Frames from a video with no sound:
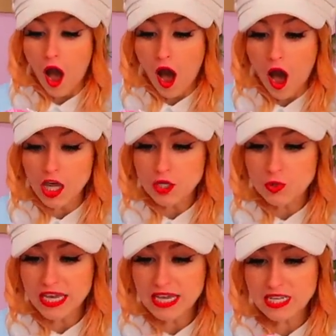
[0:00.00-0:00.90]
Are you
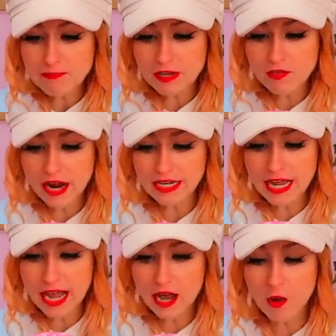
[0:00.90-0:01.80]
kidding me right
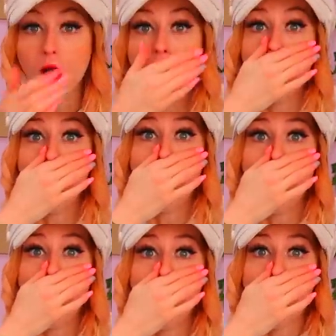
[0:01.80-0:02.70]
now?
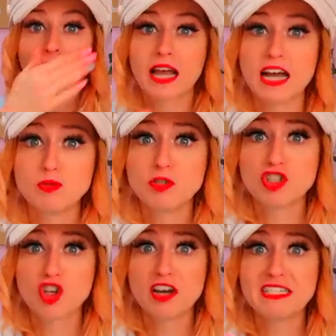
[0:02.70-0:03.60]
Guys, we
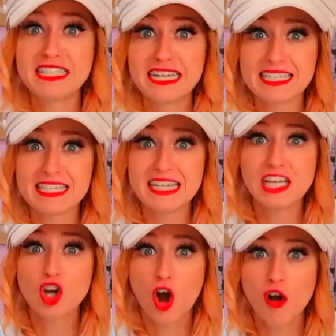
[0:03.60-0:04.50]
just got a
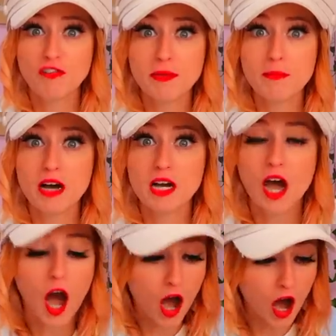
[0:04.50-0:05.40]
Disney coffee
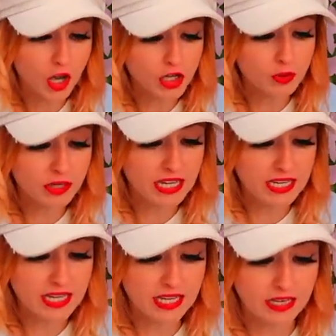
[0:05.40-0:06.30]
mug. Are you
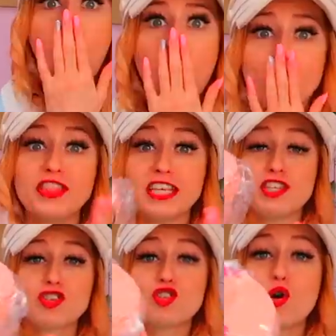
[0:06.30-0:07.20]
kidding?
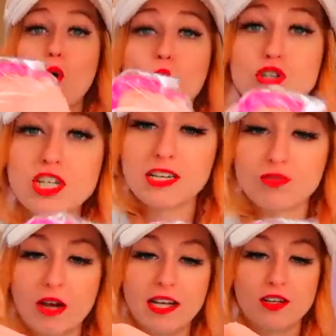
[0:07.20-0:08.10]
This is
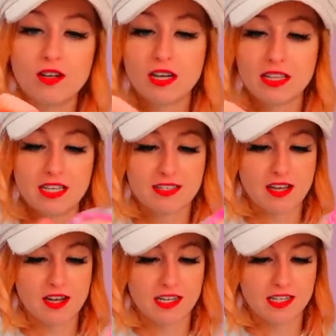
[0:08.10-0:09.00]
gorgeous. Right, look at this,
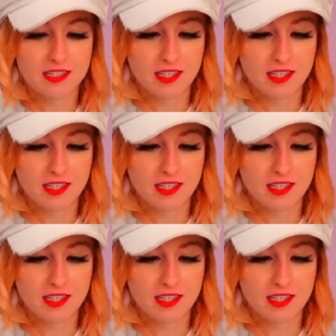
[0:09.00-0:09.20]
guys.